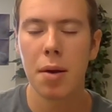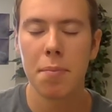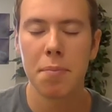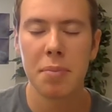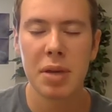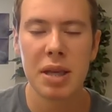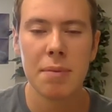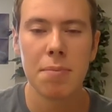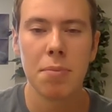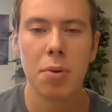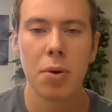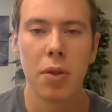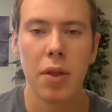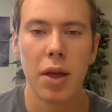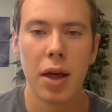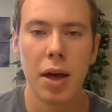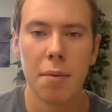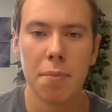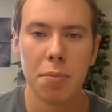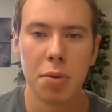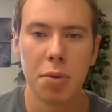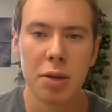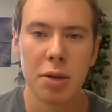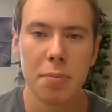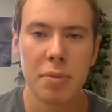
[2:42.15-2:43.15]
people
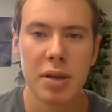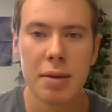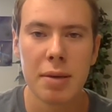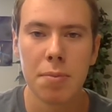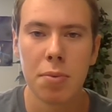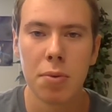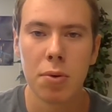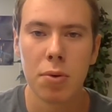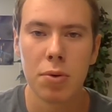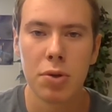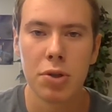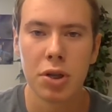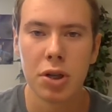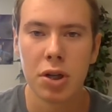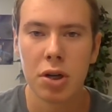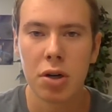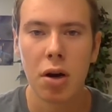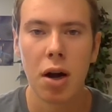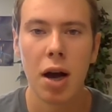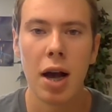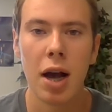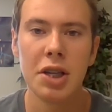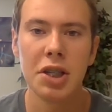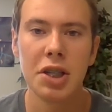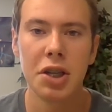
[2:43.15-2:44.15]
that bring people to
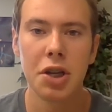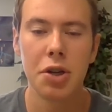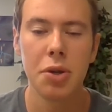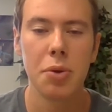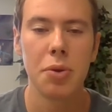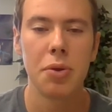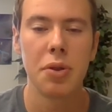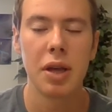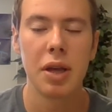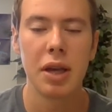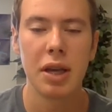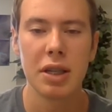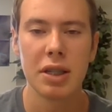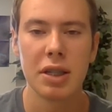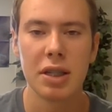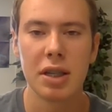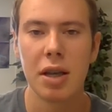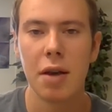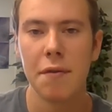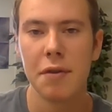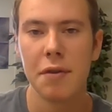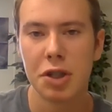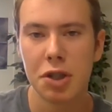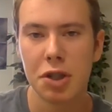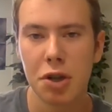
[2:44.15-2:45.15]
Christ to do things
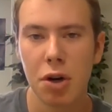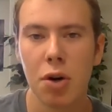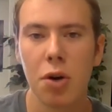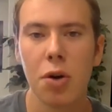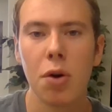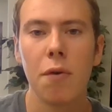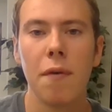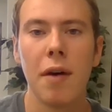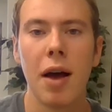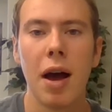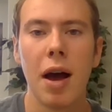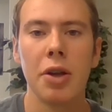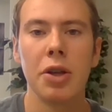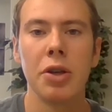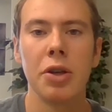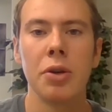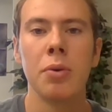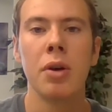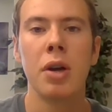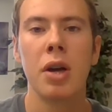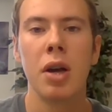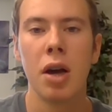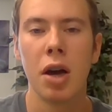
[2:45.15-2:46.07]
of eternal value,